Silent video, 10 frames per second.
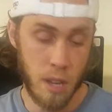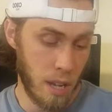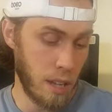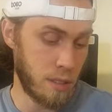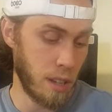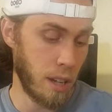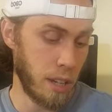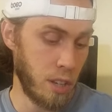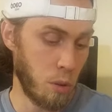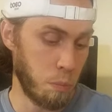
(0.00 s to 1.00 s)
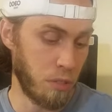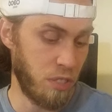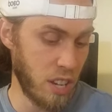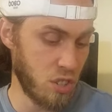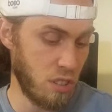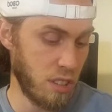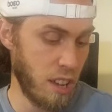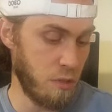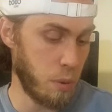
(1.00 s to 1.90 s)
It's you know, professional enough,